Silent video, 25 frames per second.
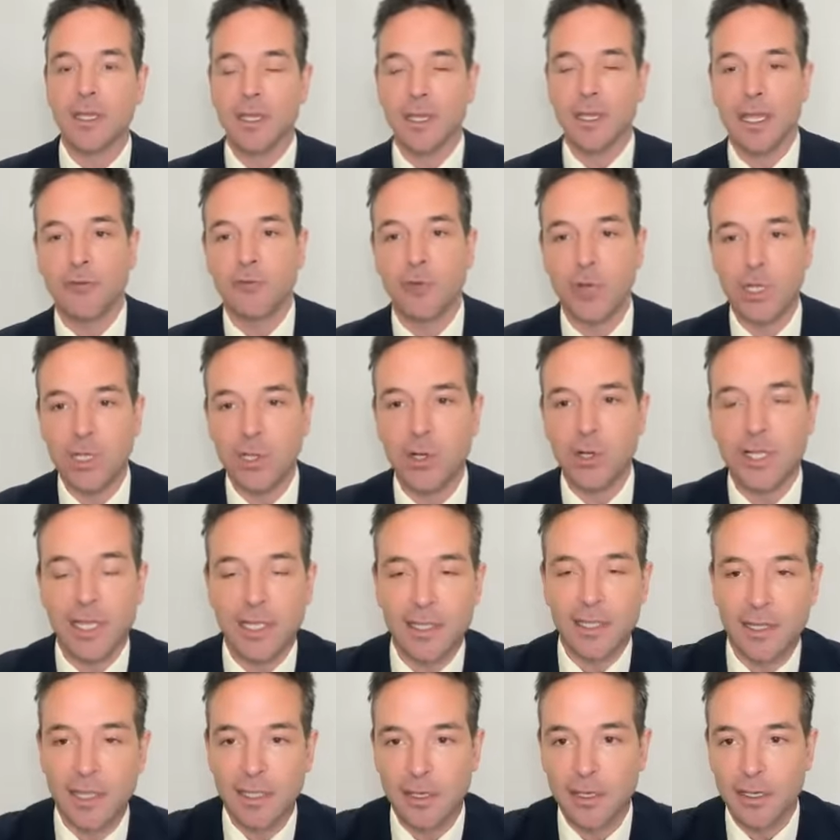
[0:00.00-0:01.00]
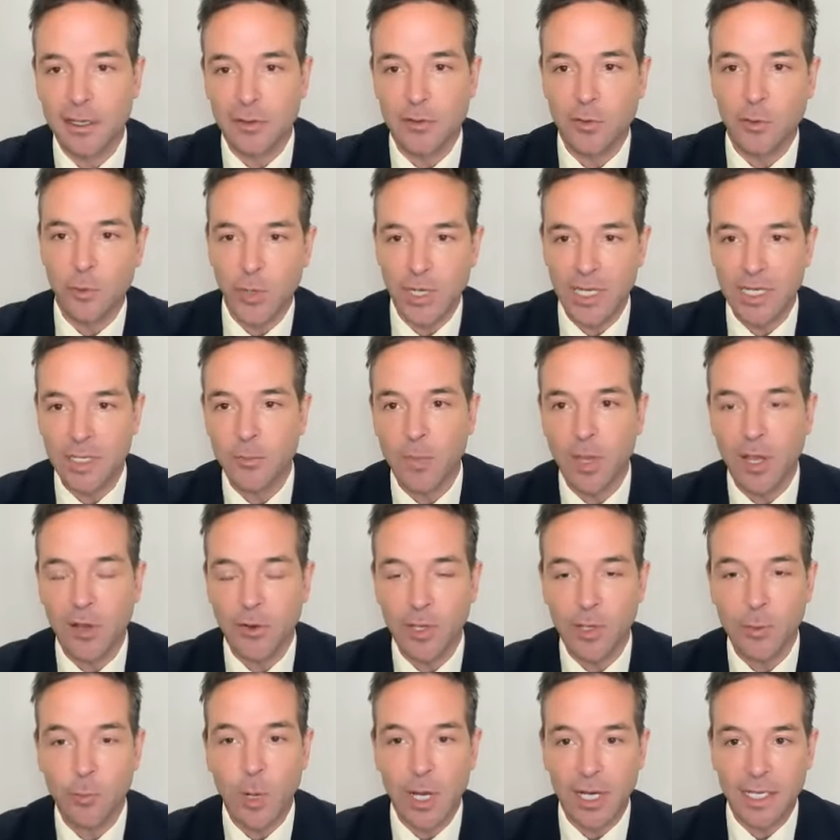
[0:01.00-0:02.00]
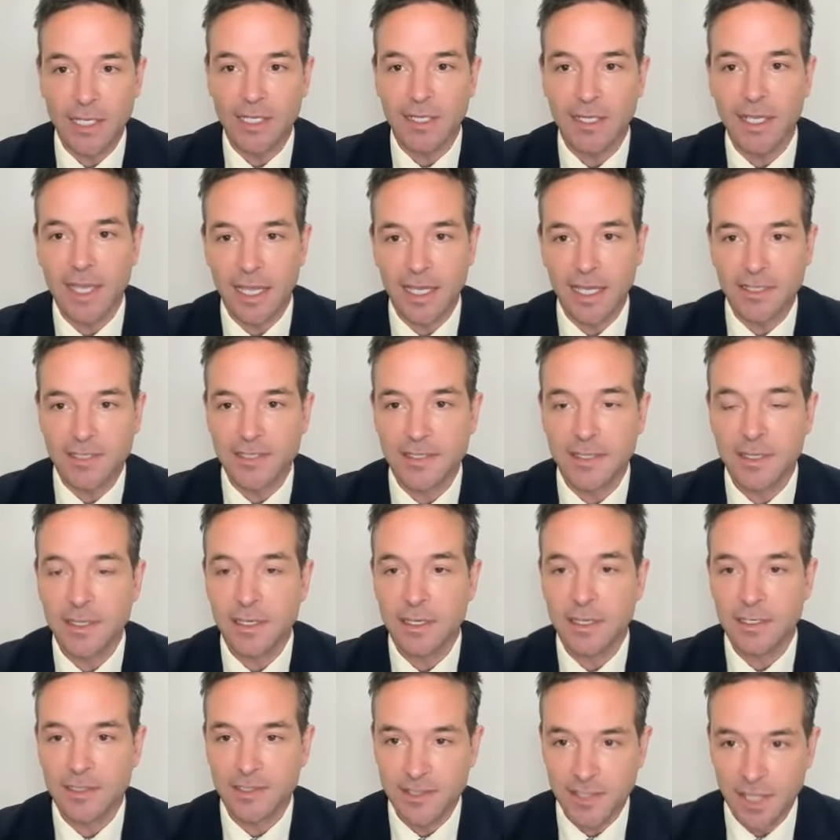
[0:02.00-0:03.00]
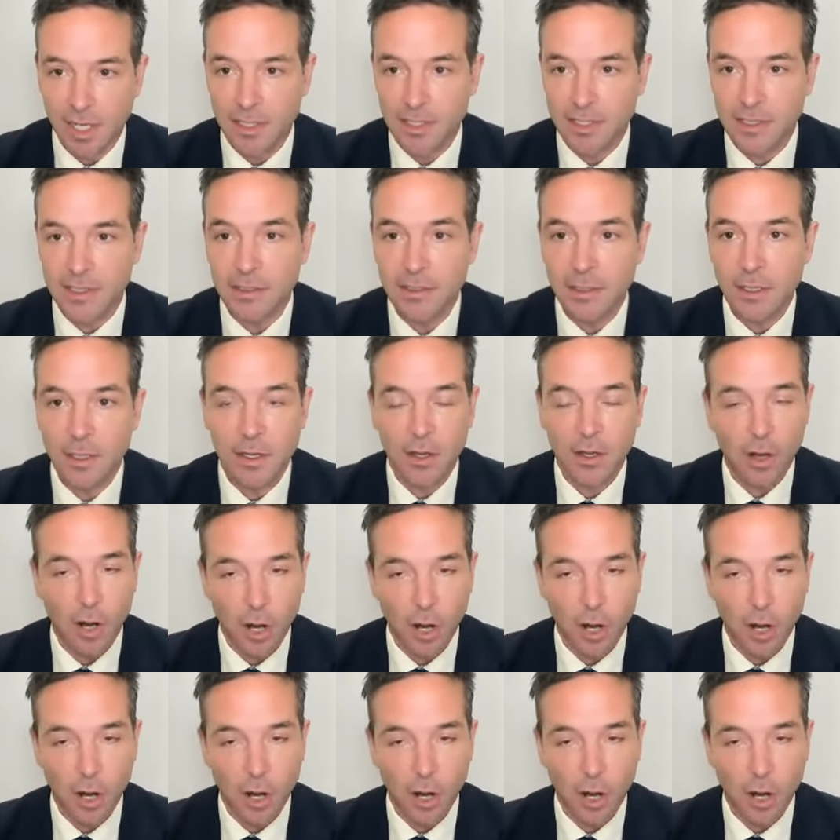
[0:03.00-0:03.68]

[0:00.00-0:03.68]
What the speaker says: If we look at the Queen Mary Whiten case study,